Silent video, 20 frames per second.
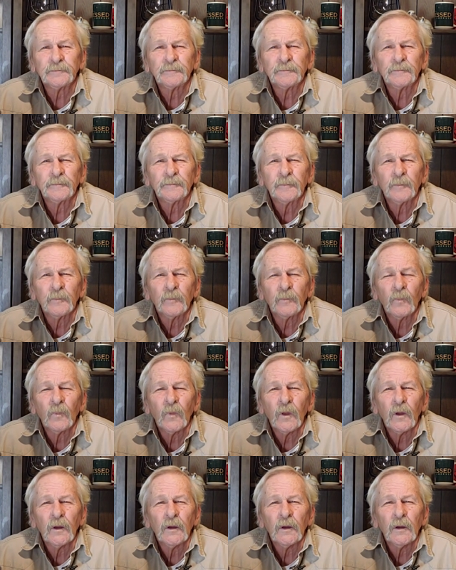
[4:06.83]

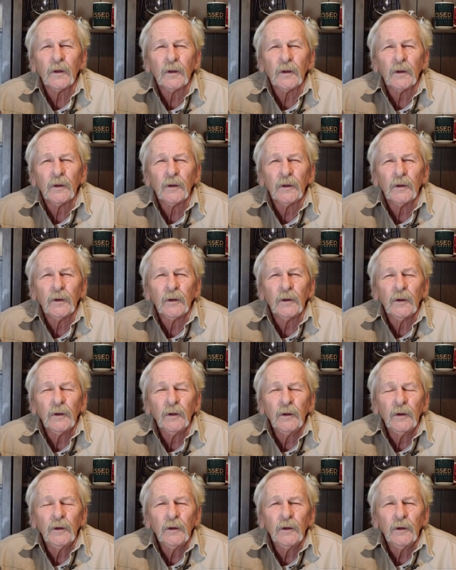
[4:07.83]

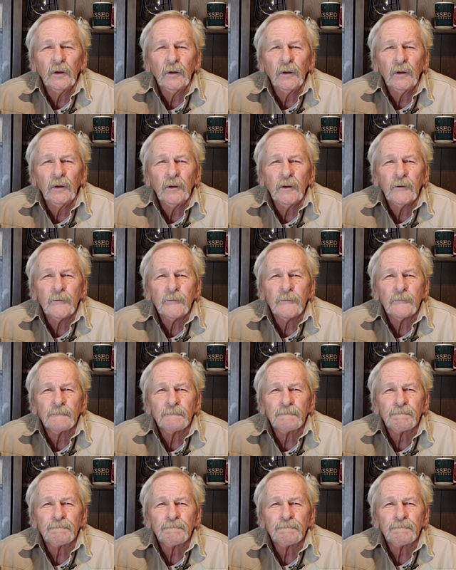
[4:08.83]
No one is speaking in this clip.